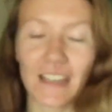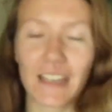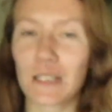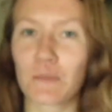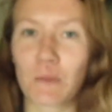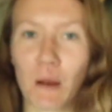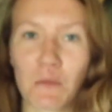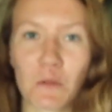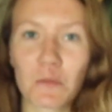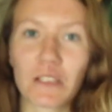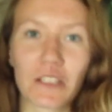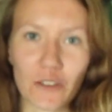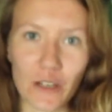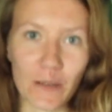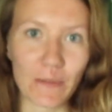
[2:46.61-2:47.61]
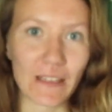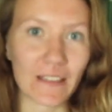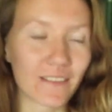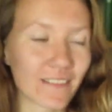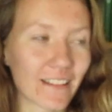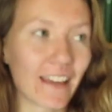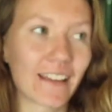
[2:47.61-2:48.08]
It's probably
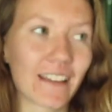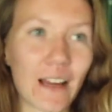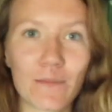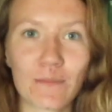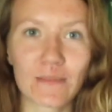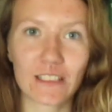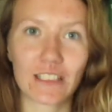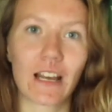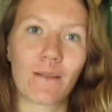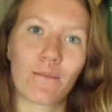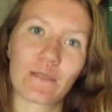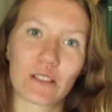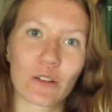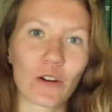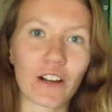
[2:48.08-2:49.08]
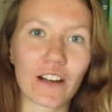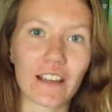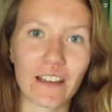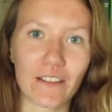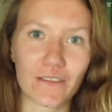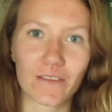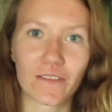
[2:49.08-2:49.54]
creepy. Like, I'm sorry
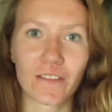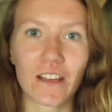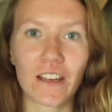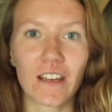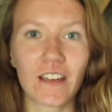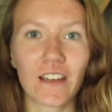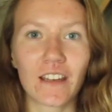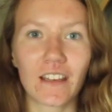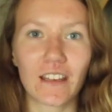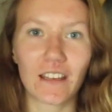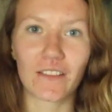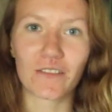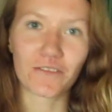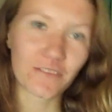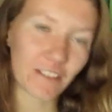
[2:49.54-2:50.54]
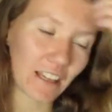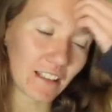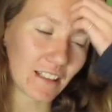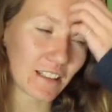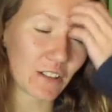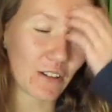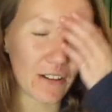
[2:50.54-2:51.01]
if
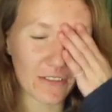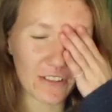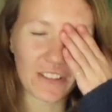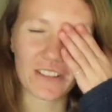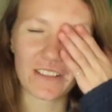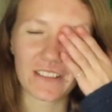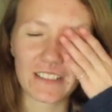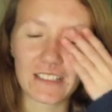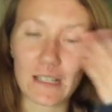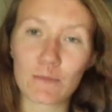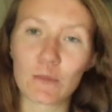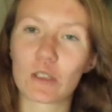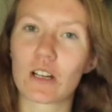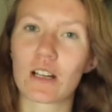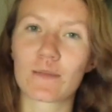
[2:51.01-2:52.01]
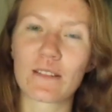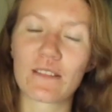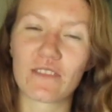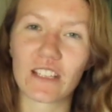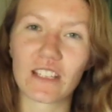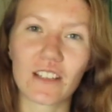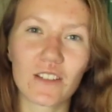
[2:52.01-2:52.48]
Kayla, you ever stumble across my
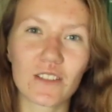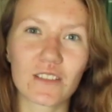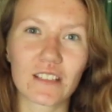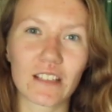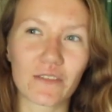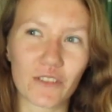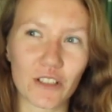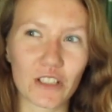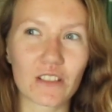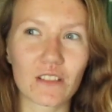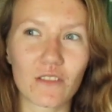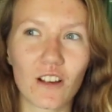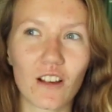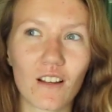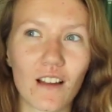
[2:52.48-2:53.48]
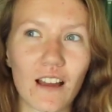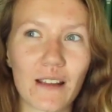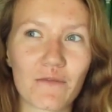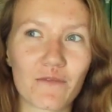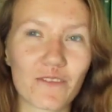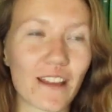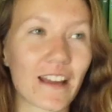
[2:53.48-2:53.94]
videos. Like, first of all,
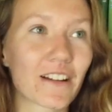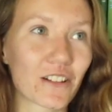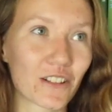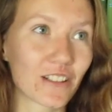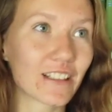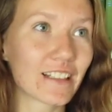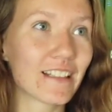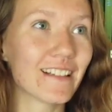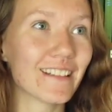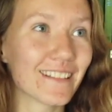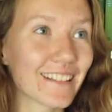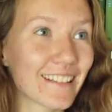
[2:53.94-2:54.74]
I'm fangirling.